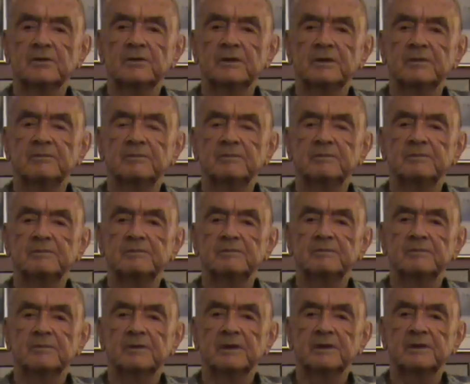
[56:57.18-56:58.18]
we
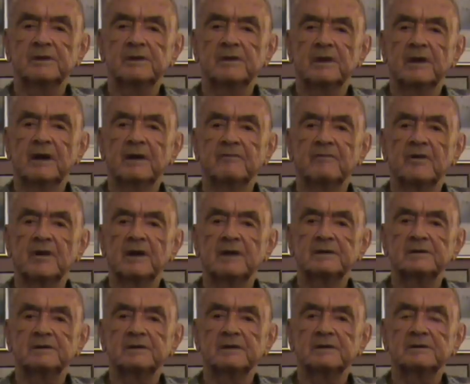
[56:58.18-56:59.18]
went to
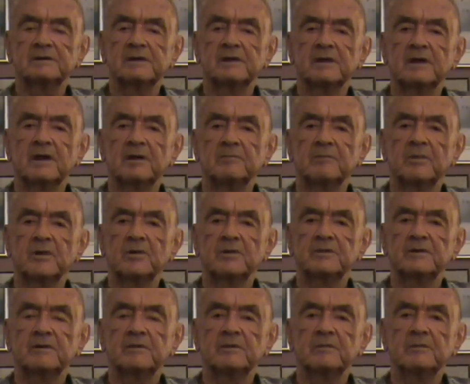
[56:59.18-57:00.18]
Avranches, and on
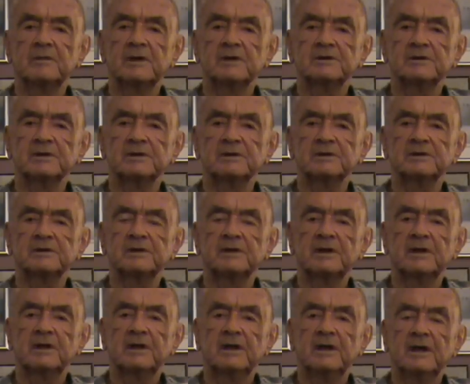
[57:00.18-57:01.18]
both of the missions,
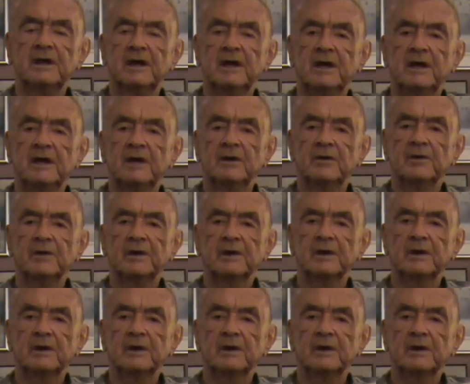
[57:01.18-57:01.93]
what